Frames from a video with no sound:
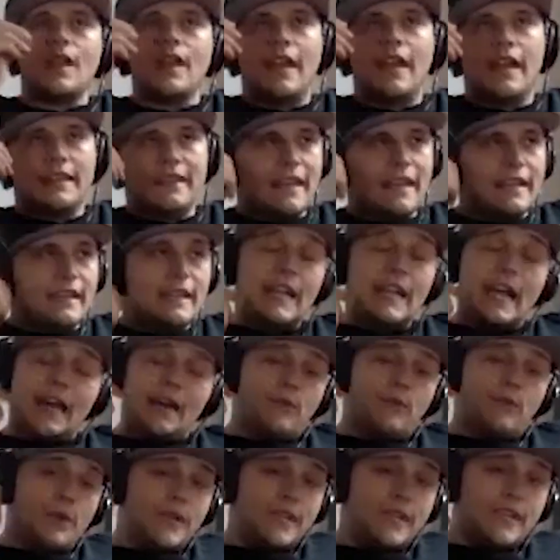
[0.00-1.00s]
and then he'd
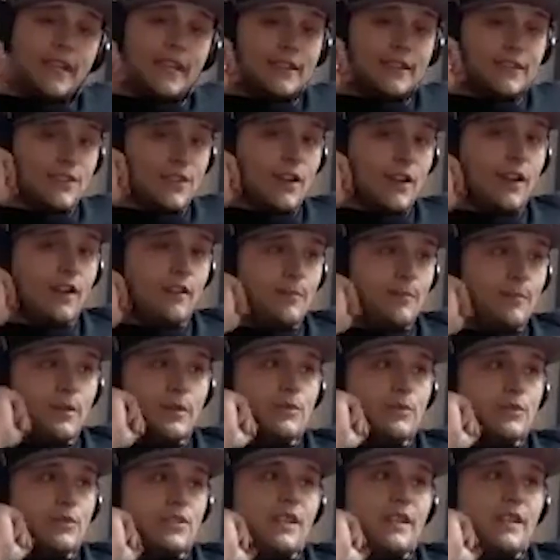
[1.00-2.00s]
have weekends off. But
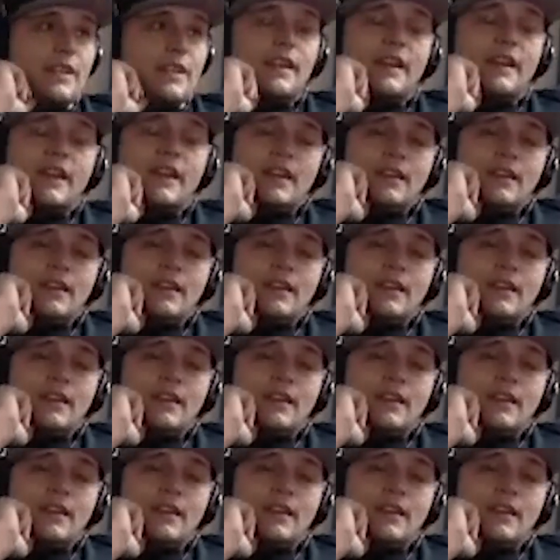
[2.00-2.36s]
it was like,